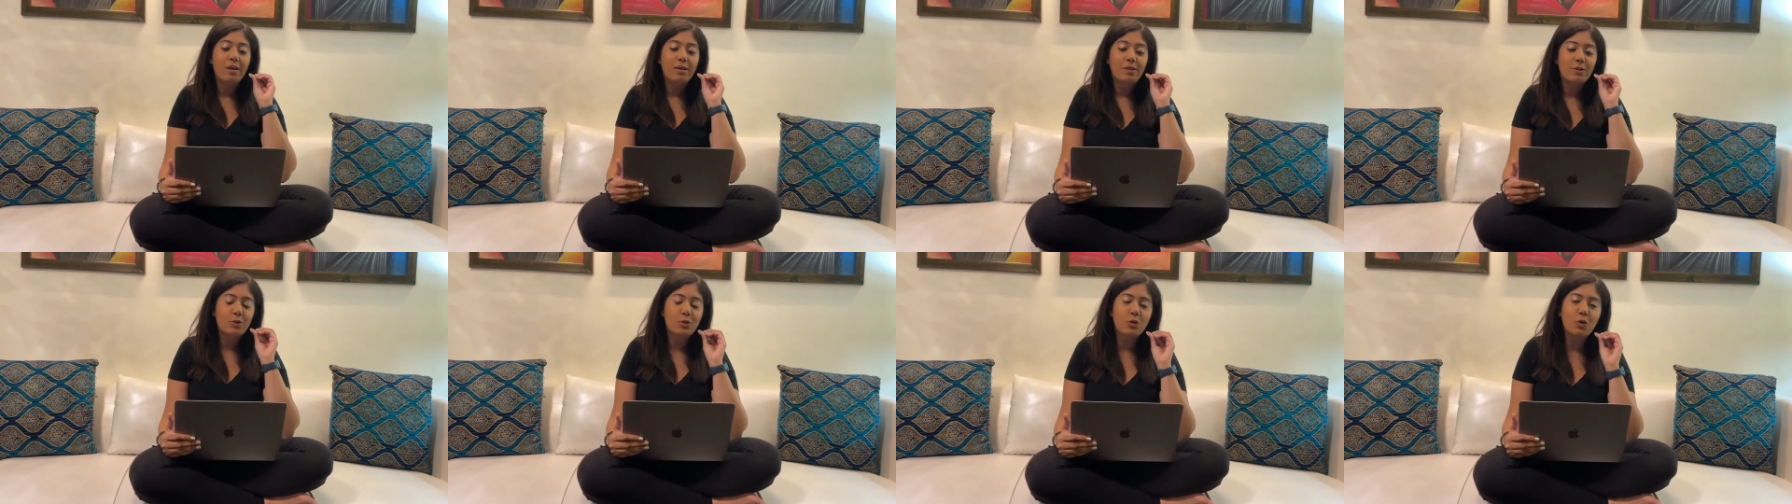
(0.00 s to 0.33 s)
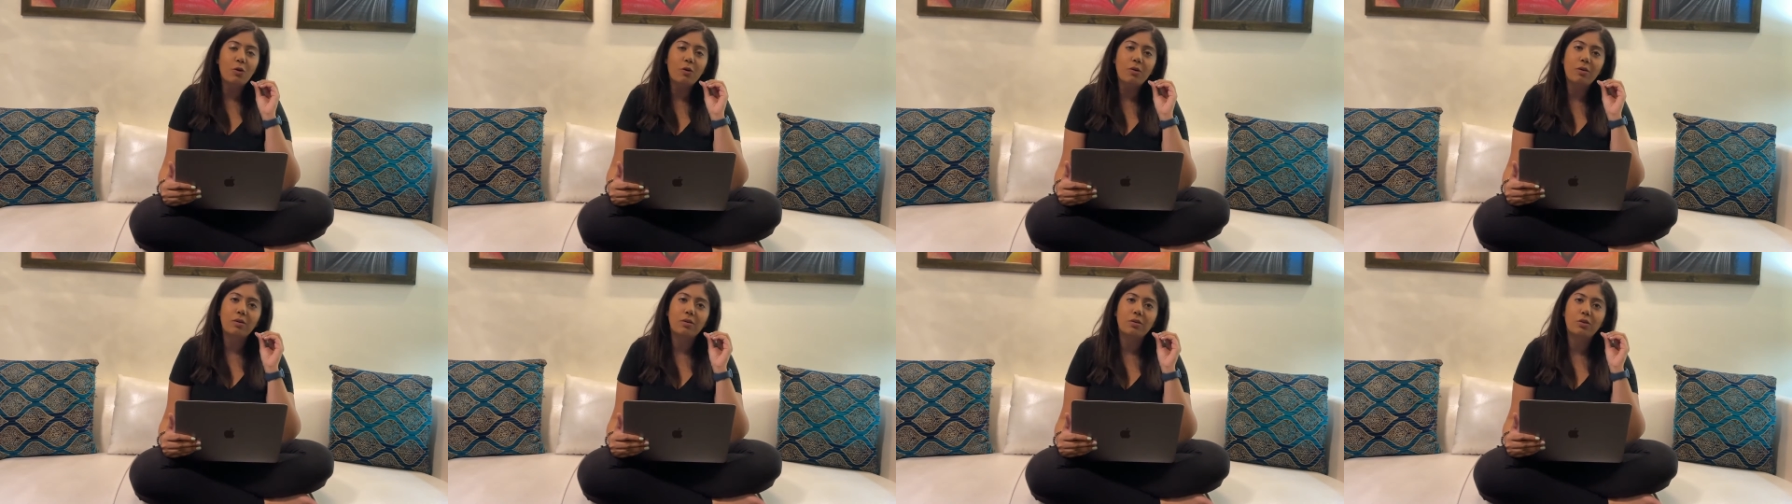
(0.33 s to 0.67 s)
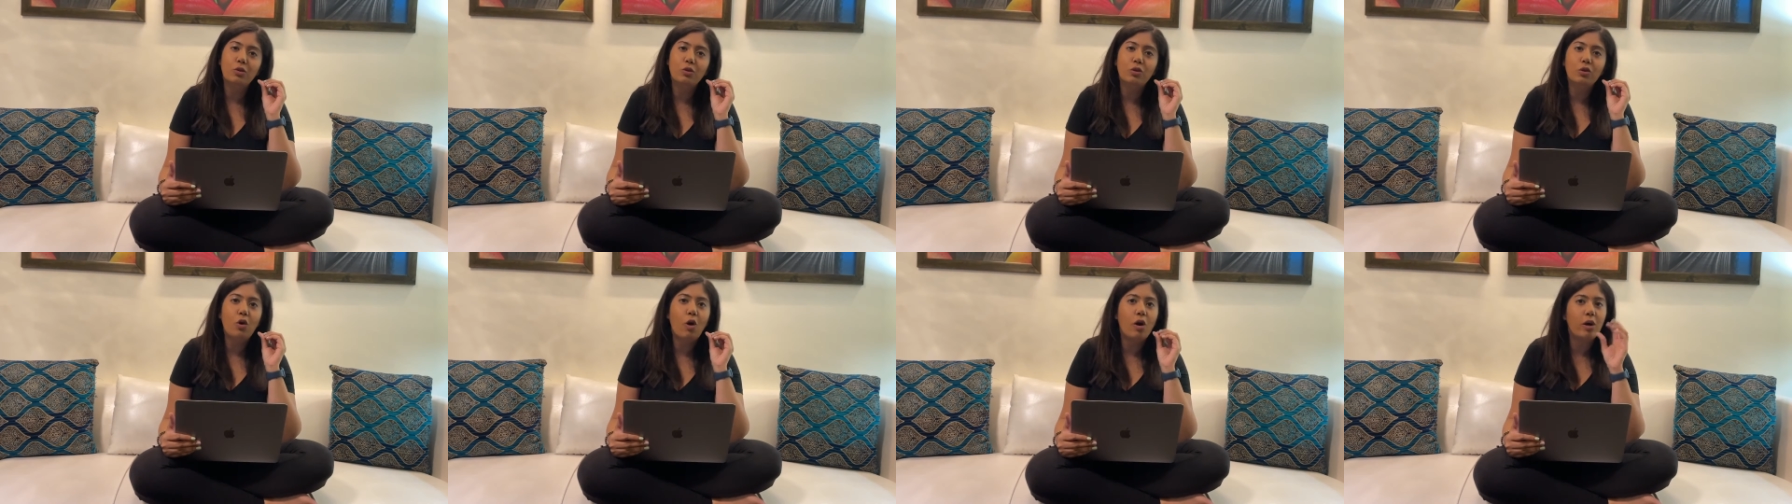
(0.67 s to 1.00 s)
So
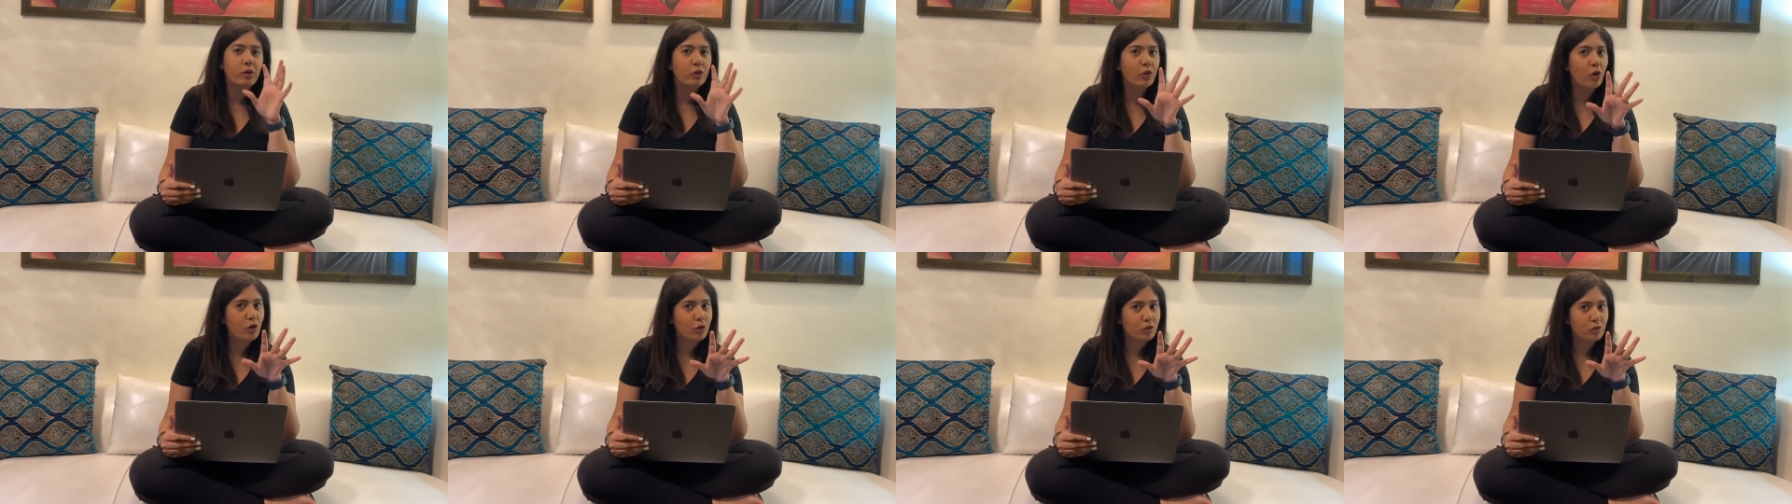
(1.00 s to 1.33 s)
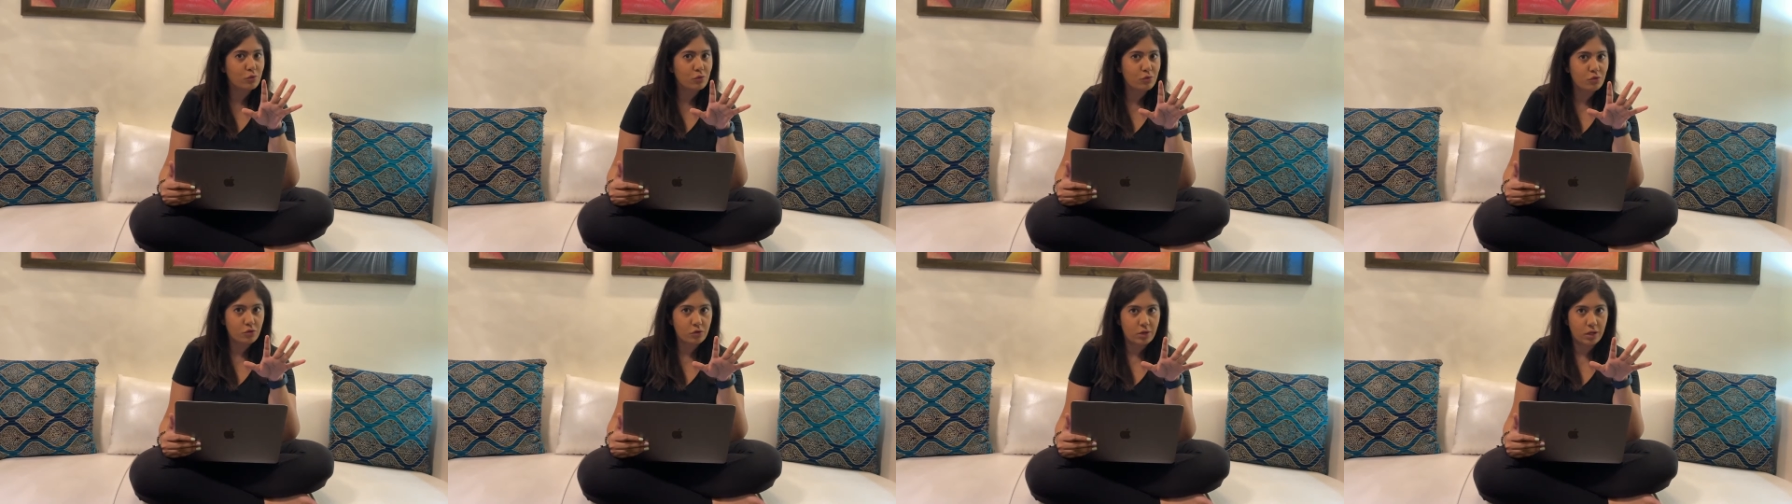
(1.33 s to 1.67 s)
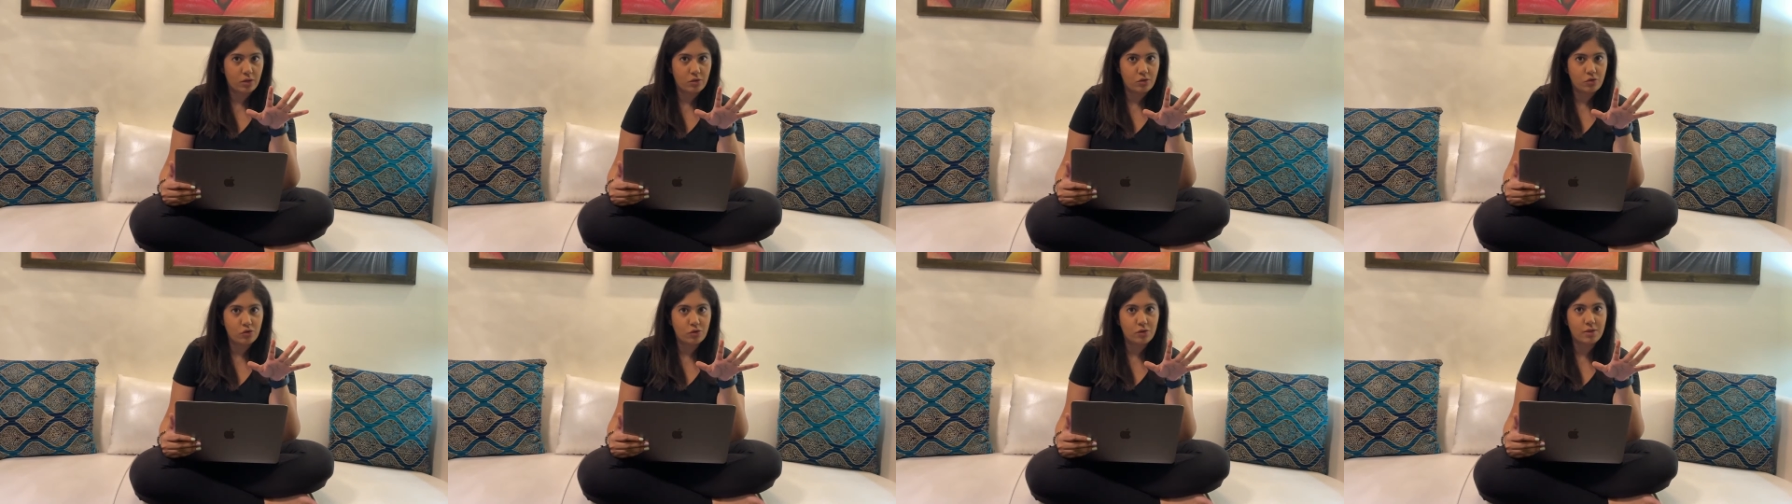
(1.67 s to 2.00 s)
do not talk to
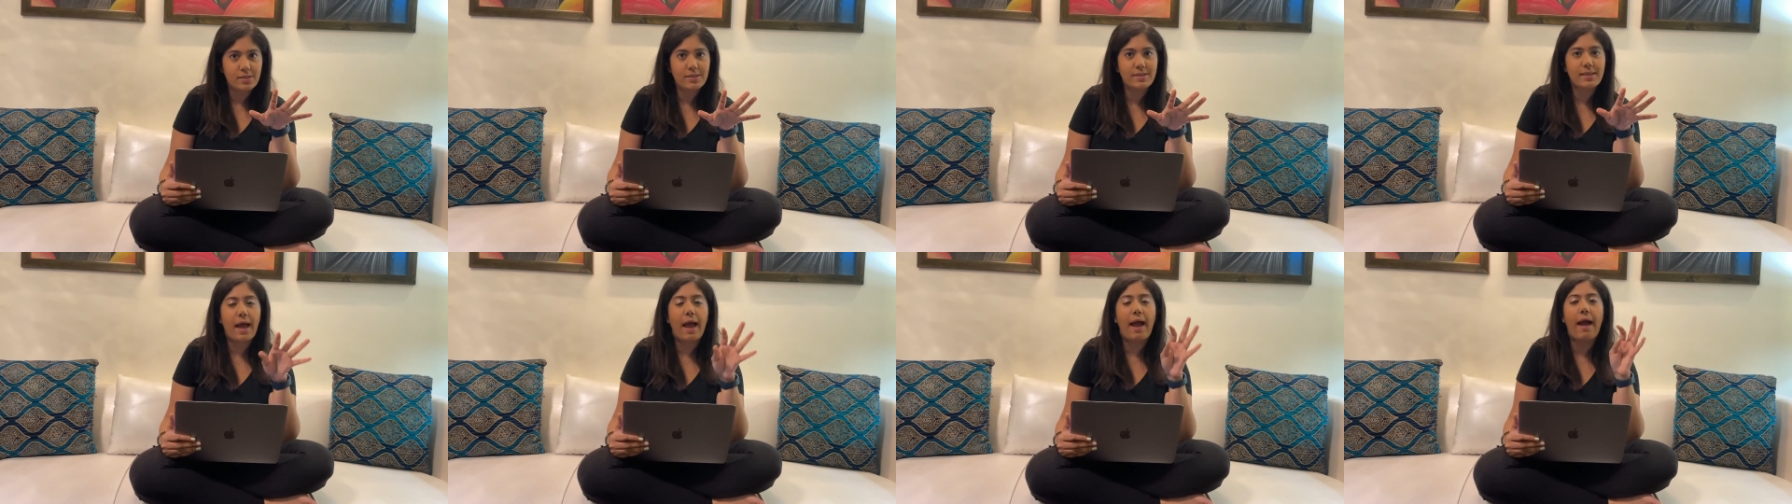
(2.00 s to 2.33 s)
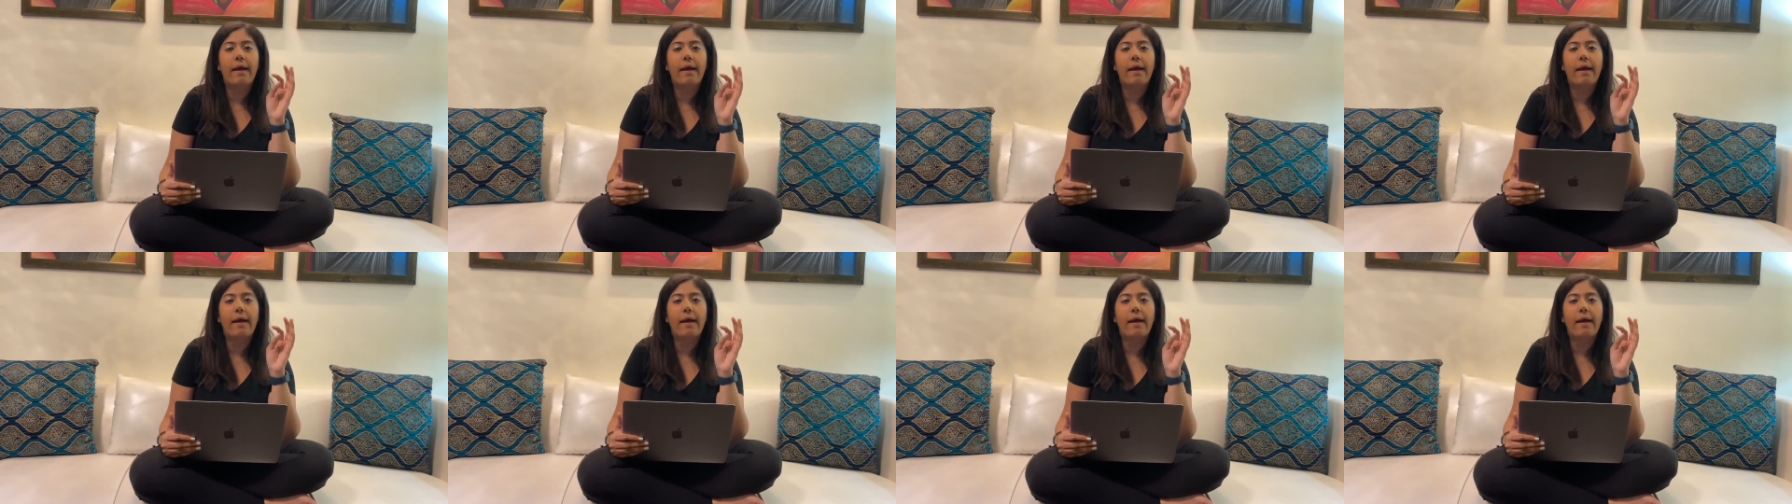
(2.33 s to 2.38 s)
strangers